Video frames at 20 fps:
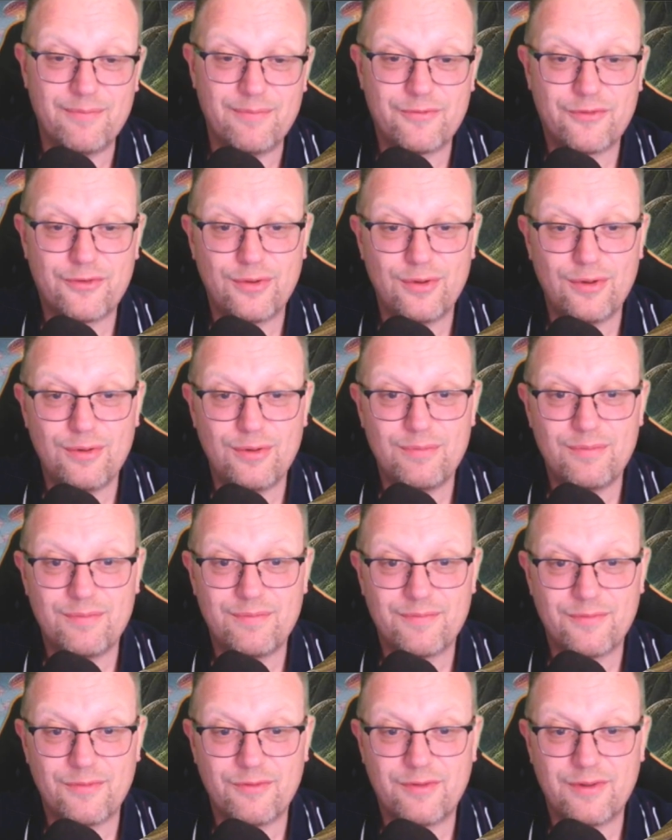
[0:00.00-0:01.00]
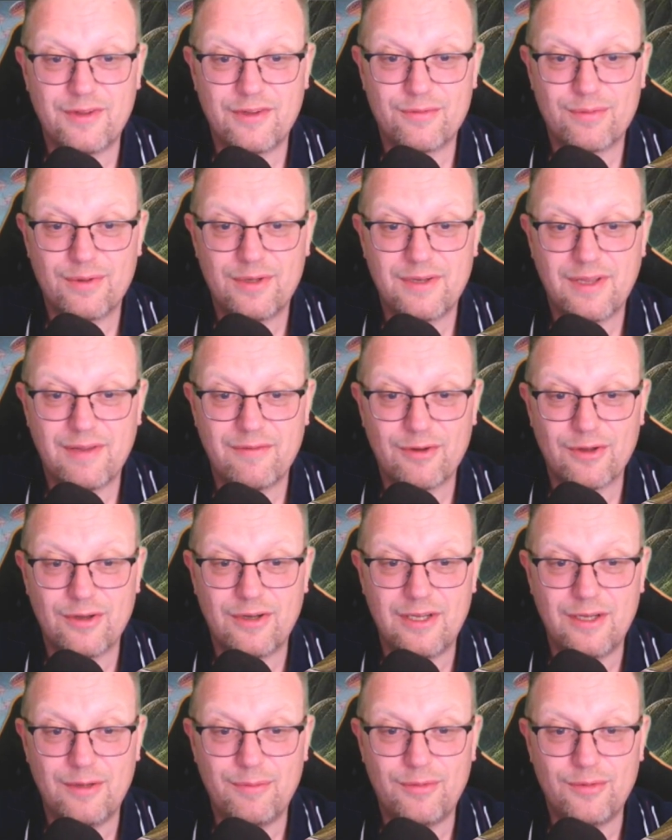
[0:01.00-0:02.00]
Tomb for this one. Haven't
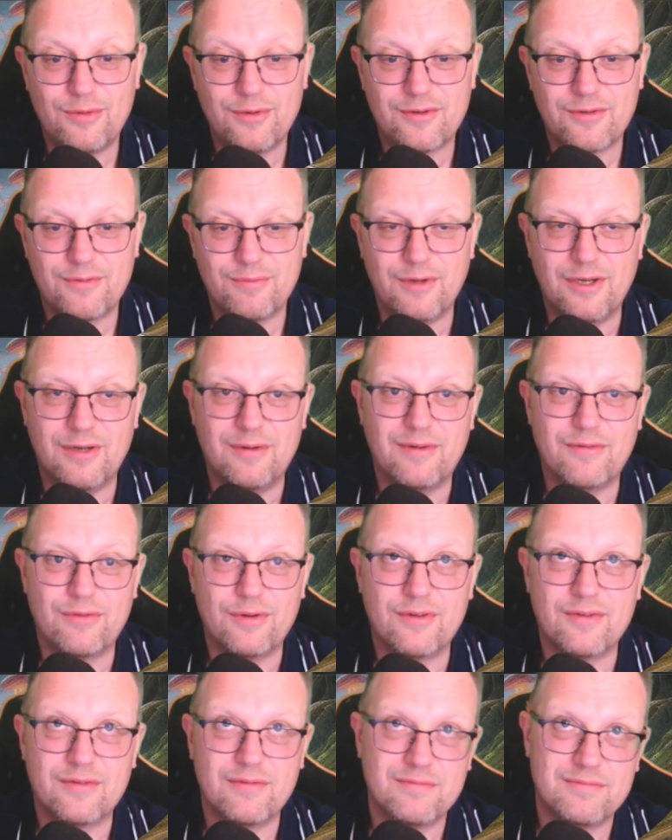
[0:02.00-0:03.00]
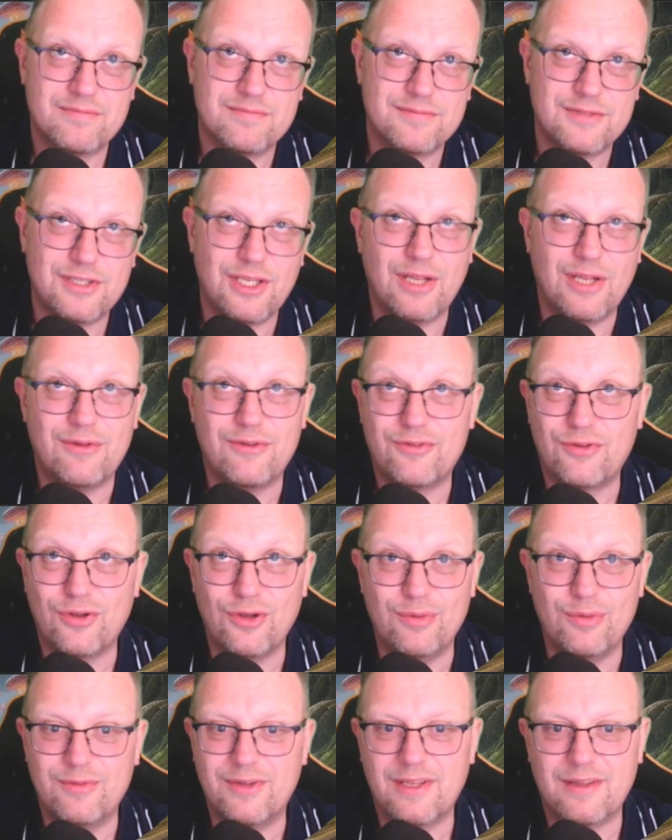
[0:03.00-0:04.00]
got Herbals, well, whatever it is. You know, the
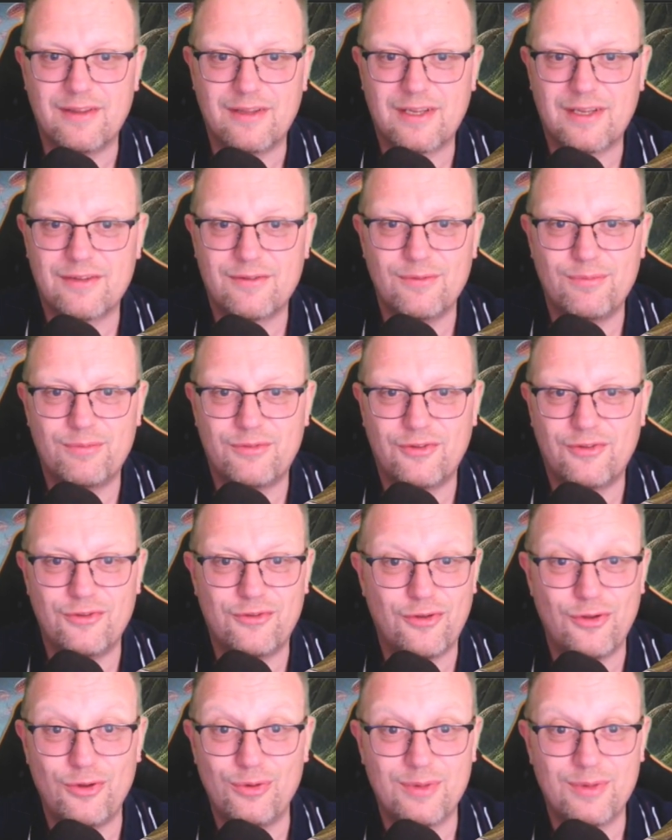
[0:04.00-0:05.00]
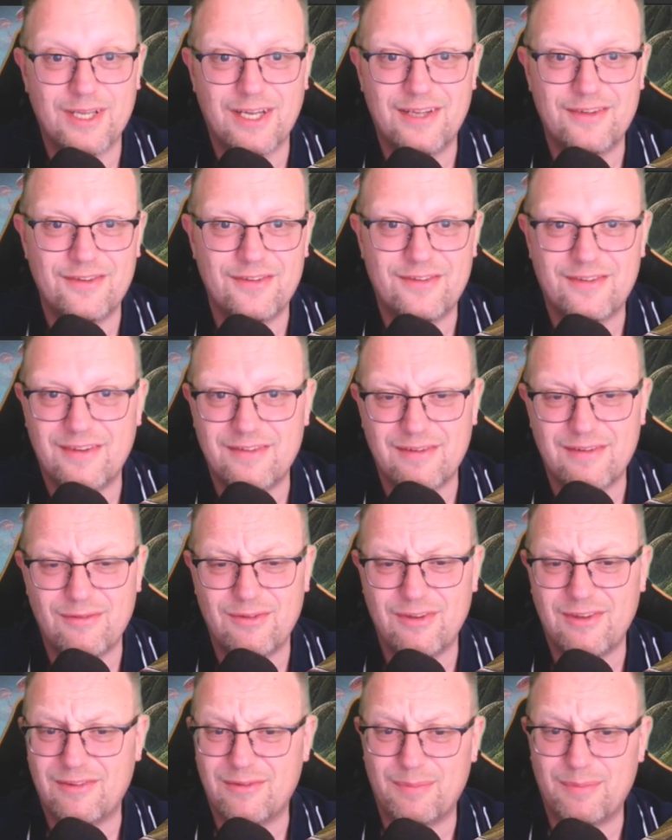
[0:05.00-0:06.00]
Tomb, the Tomb card that turns
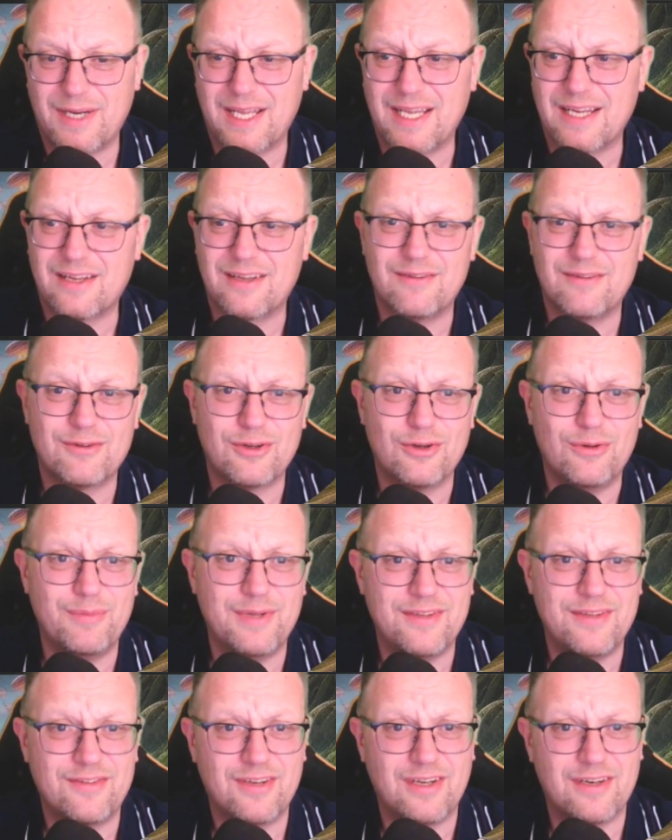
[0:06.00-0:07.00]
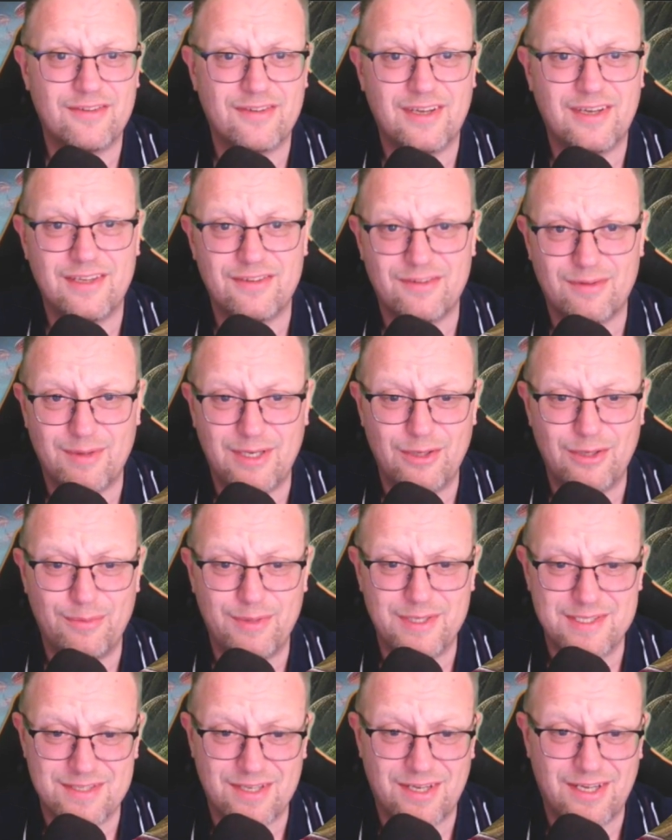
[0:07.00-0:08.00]
everything to black. I've got a bit tongue-tied, so I'm a little
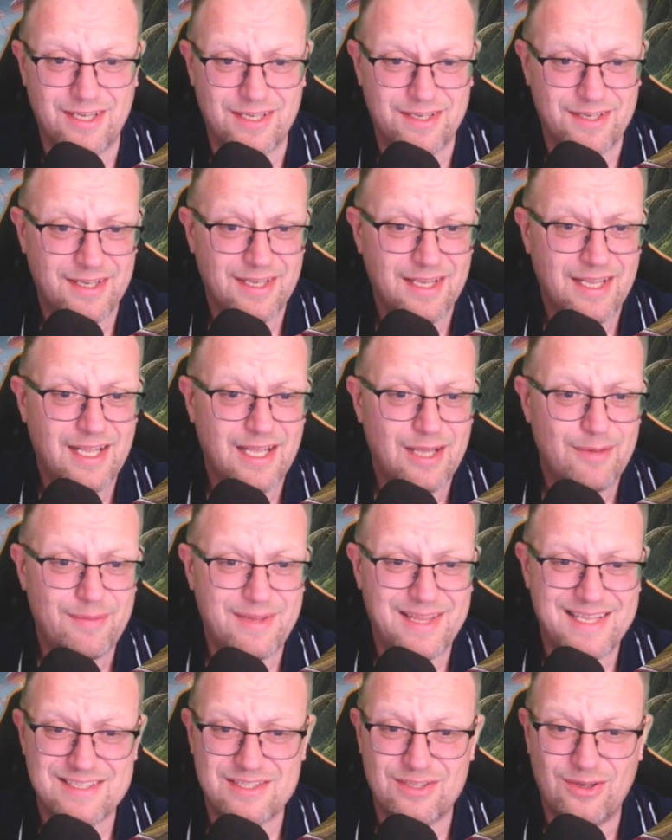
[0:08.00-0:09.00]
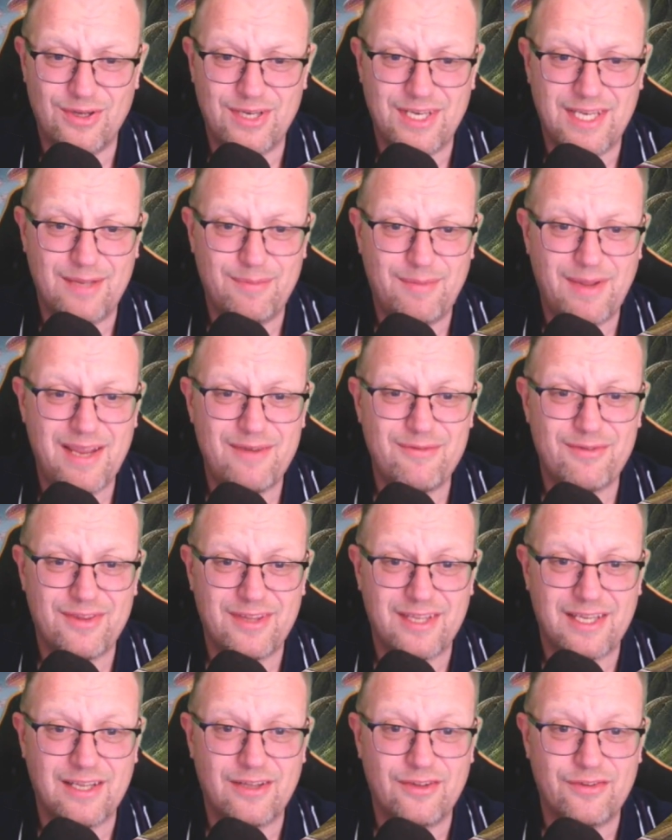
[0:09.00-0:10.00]
bit tired. But that's not in here. But
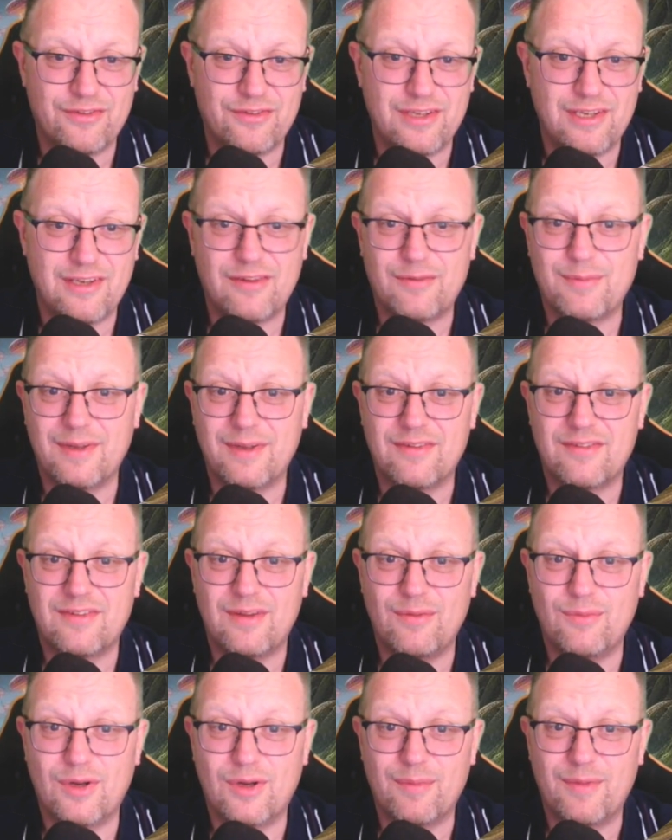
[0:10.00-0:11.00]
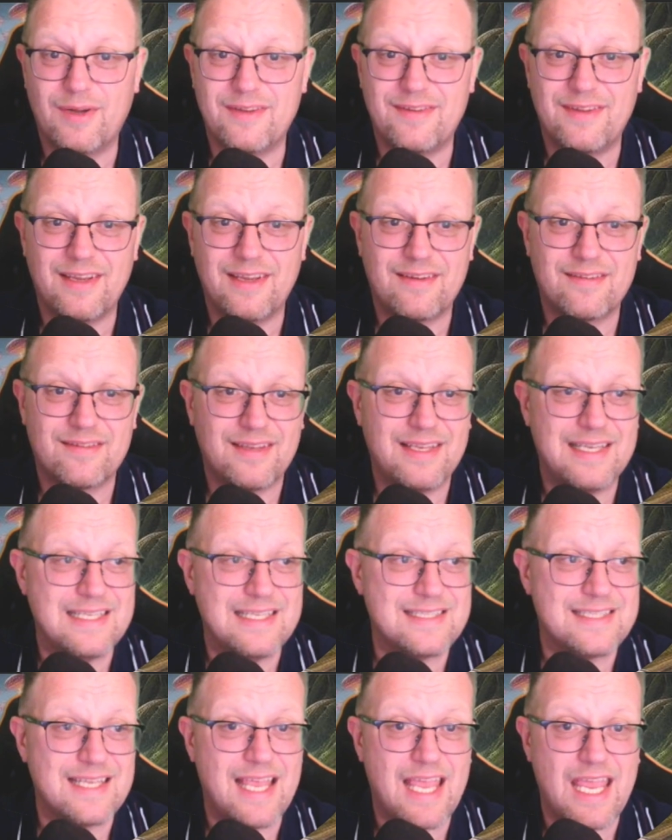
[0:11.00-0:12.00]
everything else that you'd expect to see in one of my decks
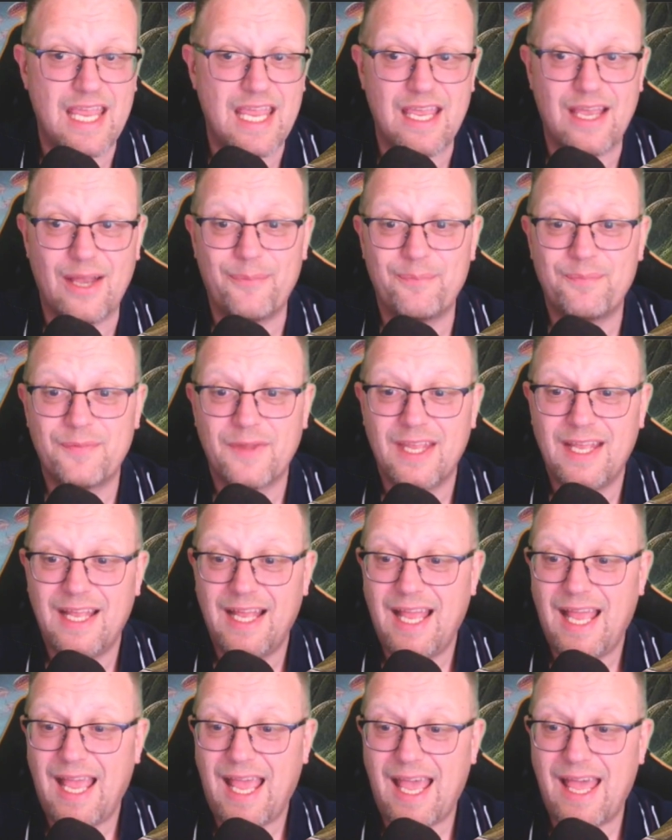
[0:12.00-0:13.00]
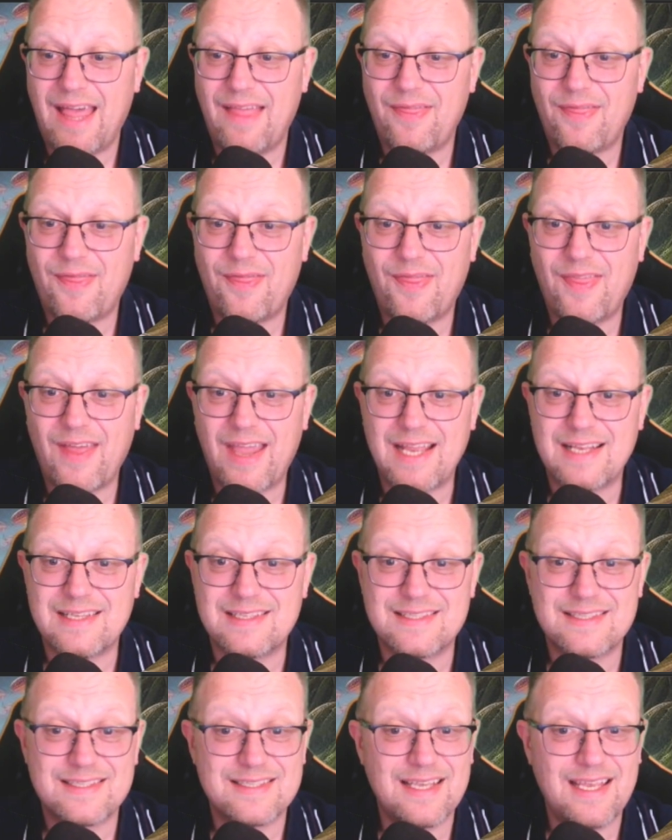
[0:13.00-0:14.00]
is here. And
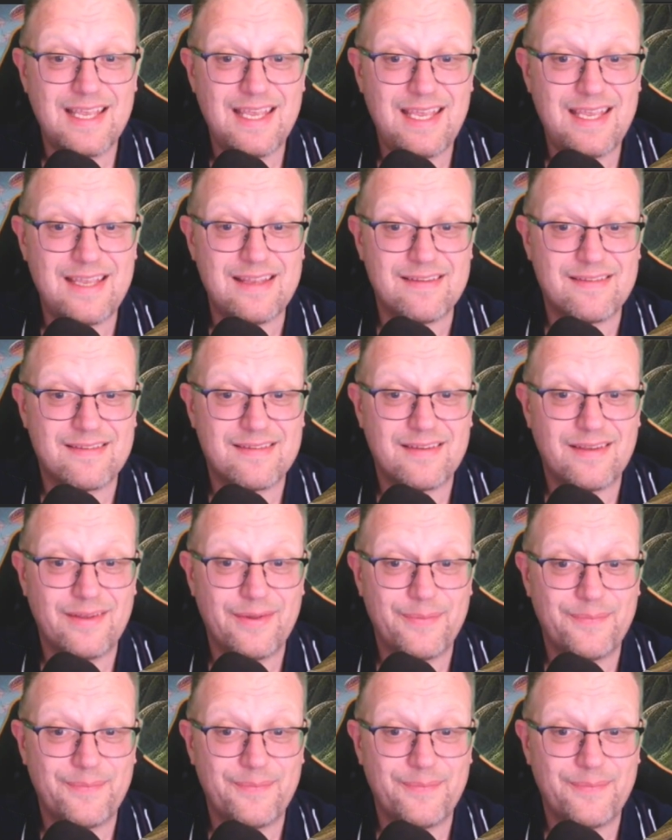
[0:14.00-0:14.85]
that's it.